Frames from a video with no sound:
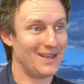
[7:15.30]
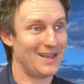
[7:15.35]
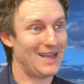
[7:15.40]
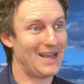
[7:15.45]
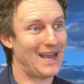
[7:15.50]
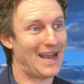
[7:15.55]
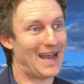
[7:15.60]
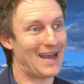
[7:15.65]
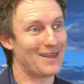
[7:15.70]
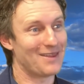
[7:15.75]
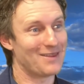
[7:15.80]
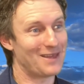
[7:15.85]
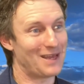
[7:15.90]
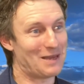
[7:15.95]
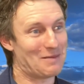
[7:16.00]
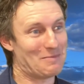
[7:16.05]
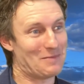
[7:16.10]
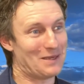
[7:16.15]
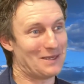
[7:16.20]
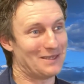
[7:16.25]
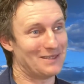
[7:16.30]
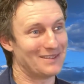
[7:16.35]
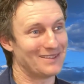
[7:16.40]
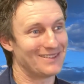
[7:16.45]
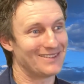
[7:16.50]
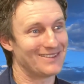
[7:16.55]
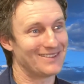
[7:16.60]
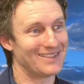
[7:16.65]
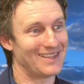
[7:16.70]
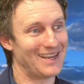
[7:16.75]
And that meant
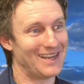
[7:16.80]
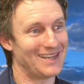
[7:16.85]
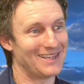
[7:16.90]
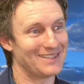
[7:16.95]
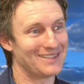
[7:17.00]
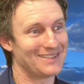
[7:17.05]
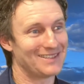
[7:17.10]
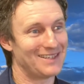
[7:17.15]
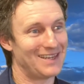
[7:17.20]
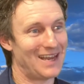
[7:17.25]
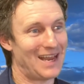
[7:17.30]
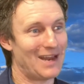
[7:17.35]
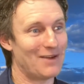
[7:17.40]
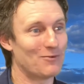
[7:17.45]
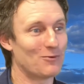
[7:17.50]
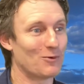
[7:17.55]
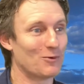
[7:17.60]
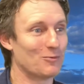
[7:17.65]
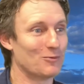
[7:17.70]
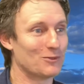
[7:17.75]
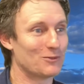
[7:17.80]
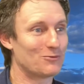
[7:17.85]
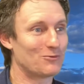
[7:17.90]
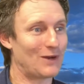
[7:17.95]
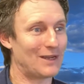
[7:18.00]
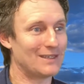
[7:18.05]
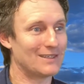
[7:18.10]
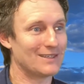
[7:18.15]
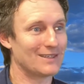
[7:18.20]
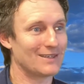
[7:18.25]
that everyone was
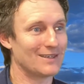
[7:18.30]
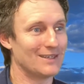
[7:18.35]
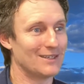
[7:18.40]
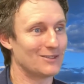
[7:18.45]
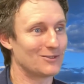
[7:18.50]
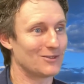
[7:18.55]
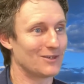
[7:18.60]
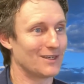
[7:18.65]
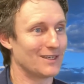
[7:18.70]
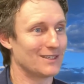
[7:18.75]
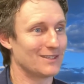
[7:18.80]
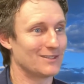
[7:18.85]
frantically trying